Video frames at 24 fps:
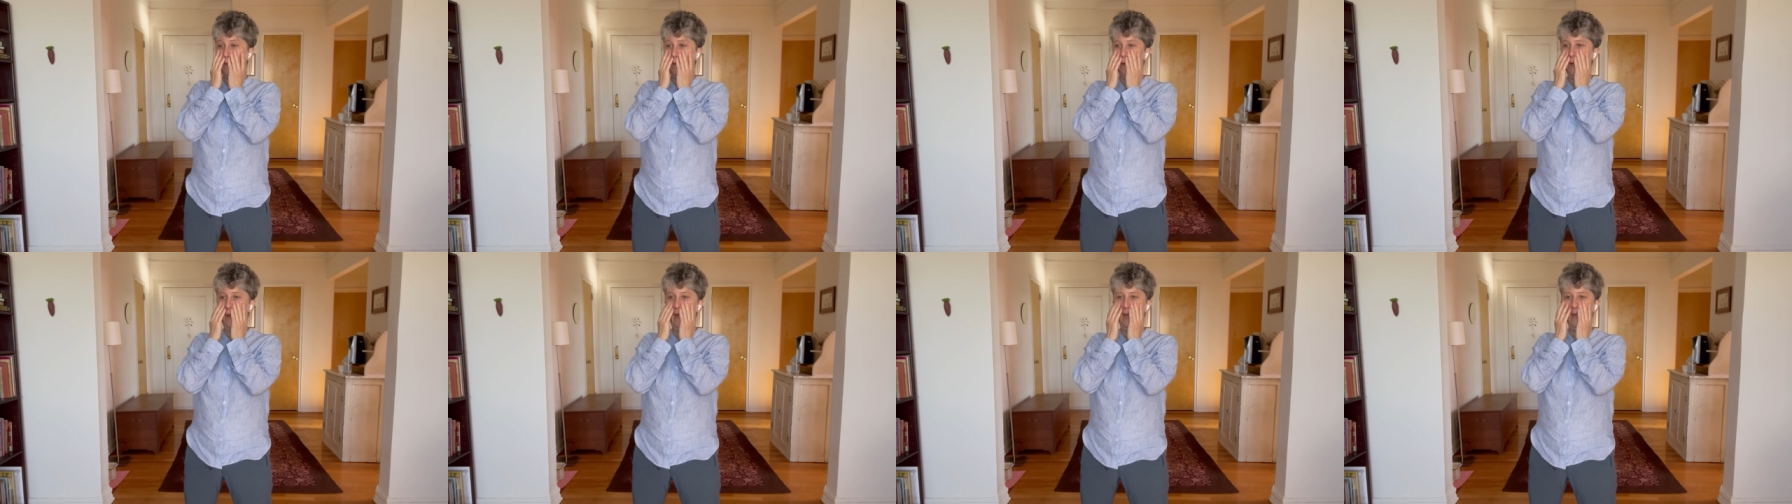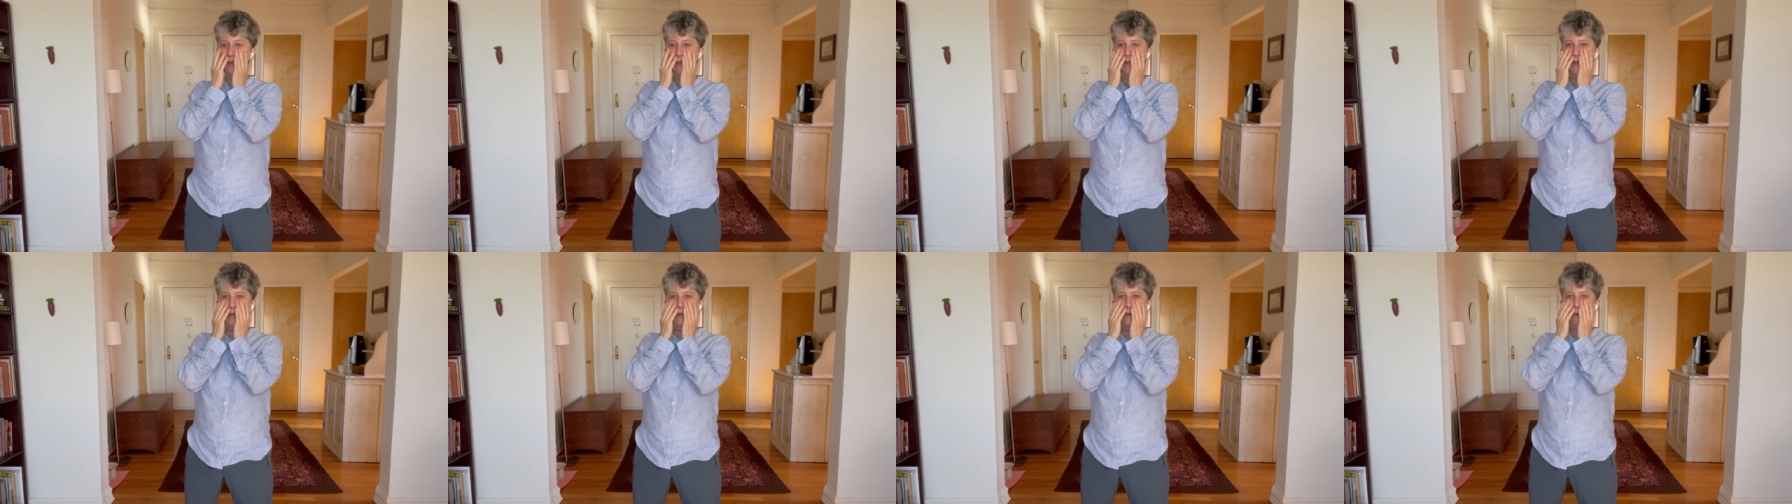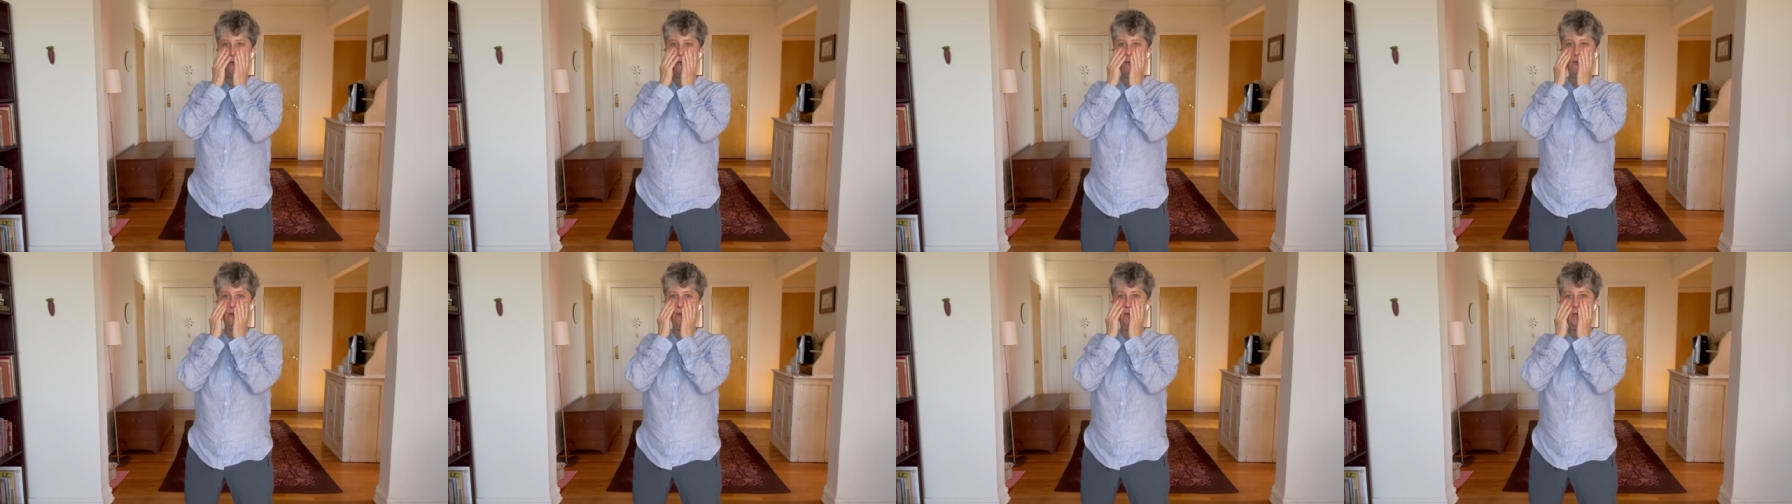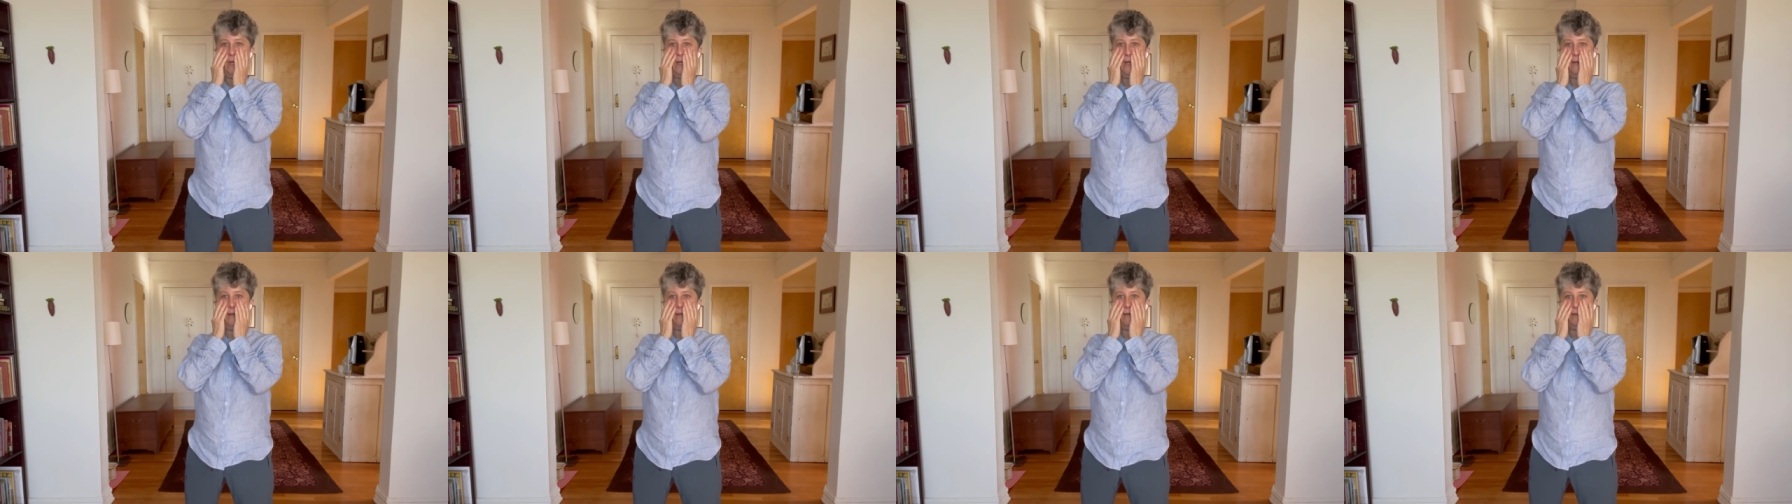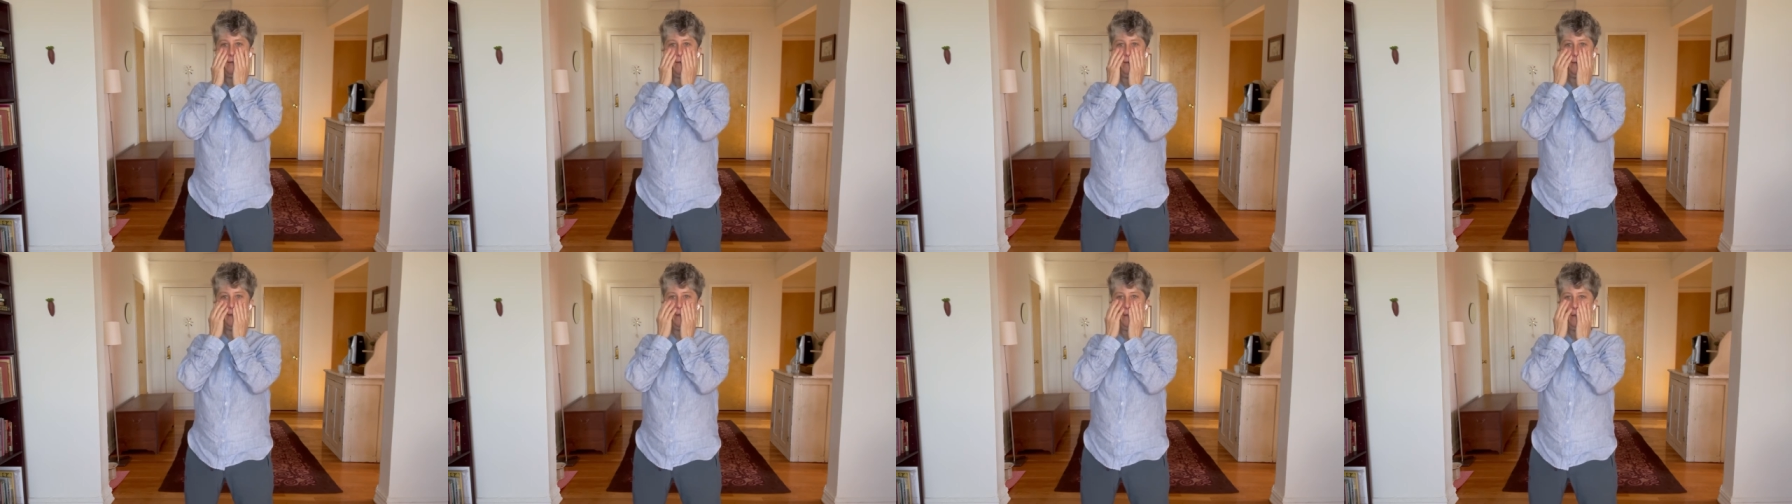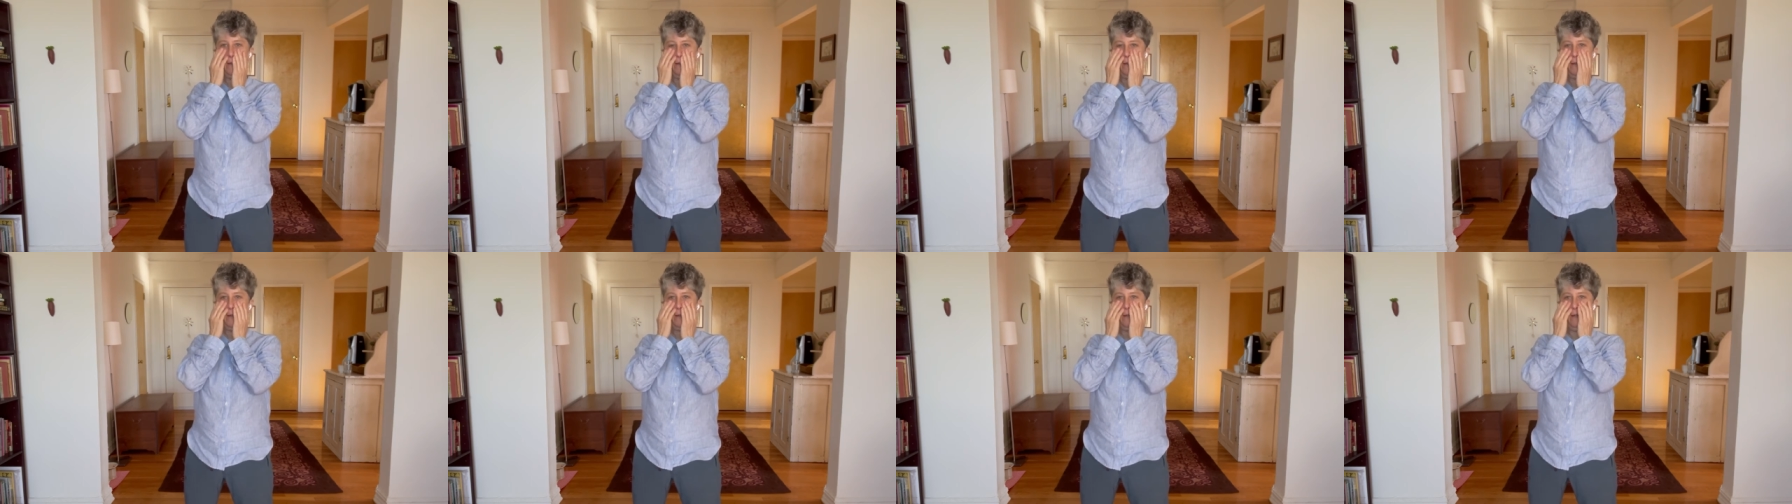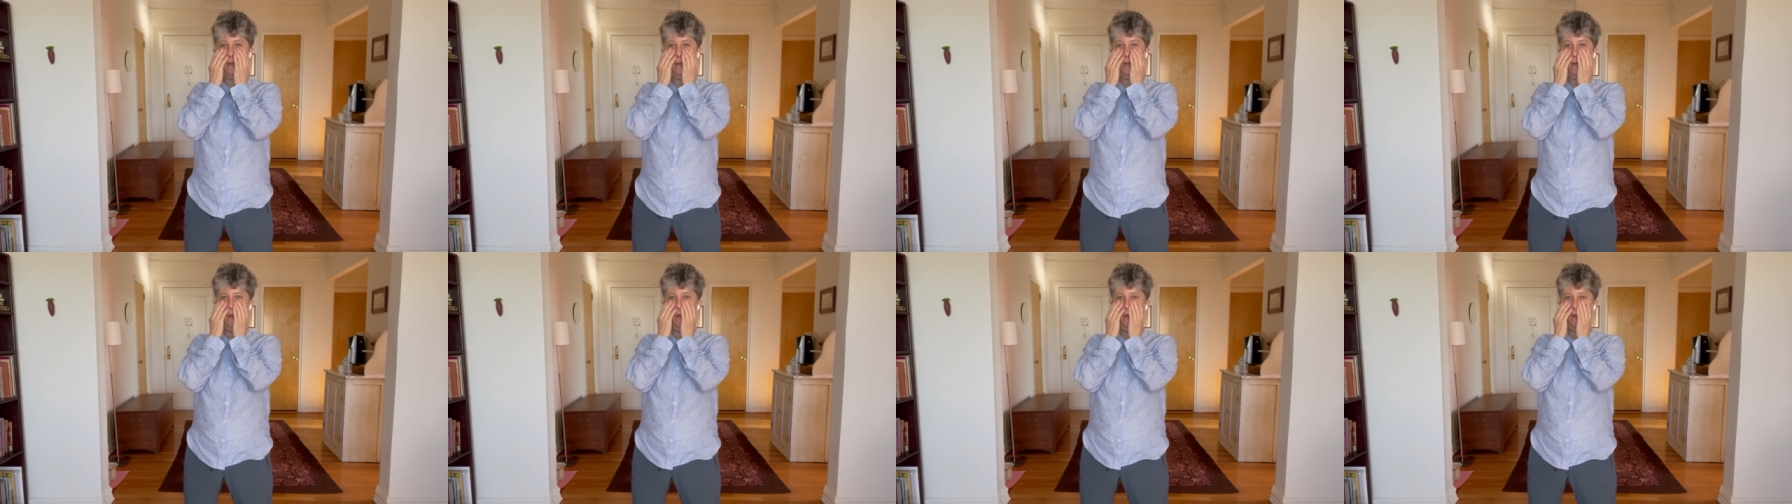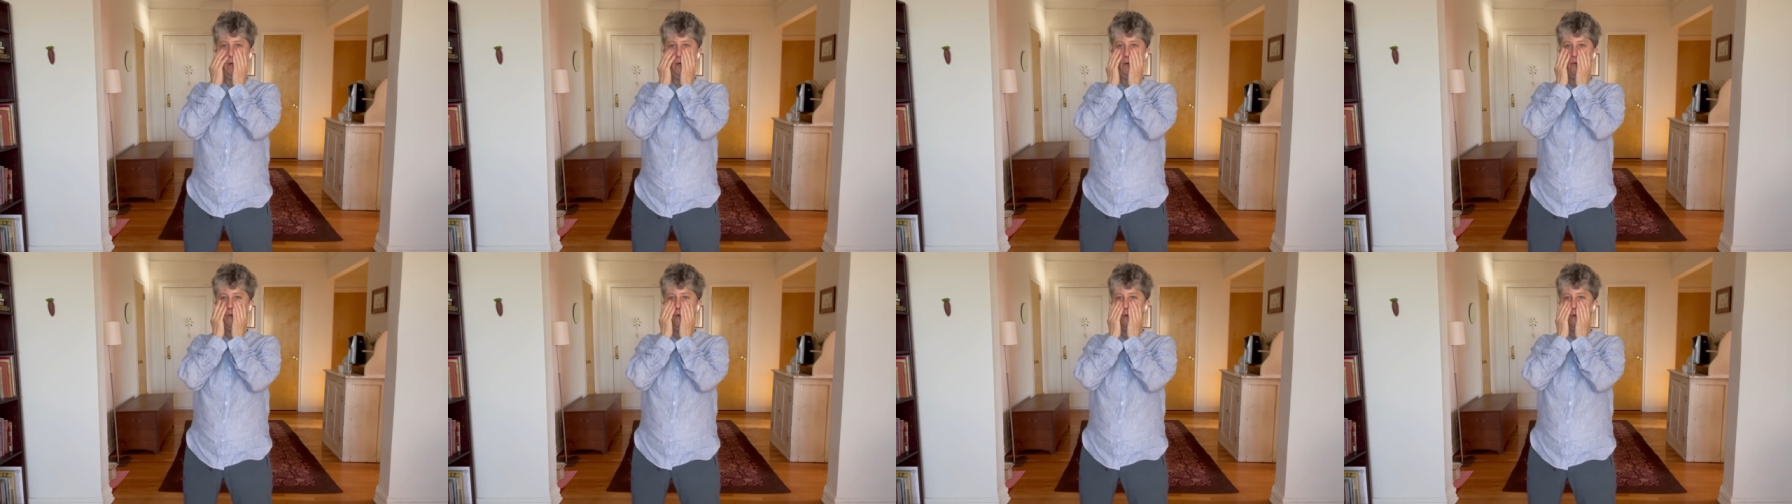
And then your cheeks and